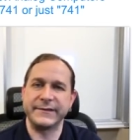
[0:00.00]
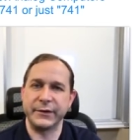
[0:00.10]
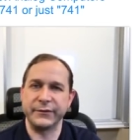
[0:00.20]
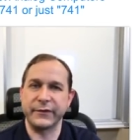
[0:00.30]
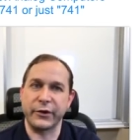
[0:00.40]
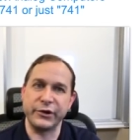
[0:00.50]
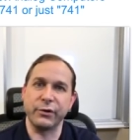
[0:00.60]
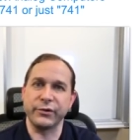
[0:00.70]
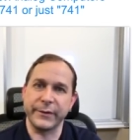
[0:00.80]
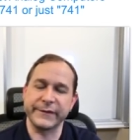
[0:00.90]
so sorry, you
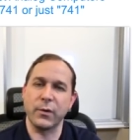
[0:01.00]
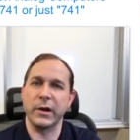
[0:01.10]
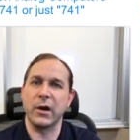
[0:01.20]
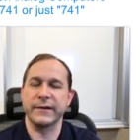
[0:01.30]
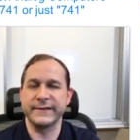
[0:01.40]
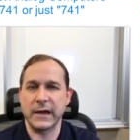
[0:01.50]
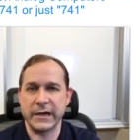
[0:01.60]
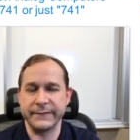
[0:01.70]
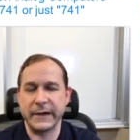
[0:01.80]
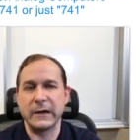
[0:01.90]
don't know what's going on inside
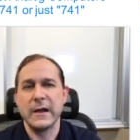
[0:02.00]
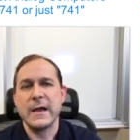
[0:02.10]
of there.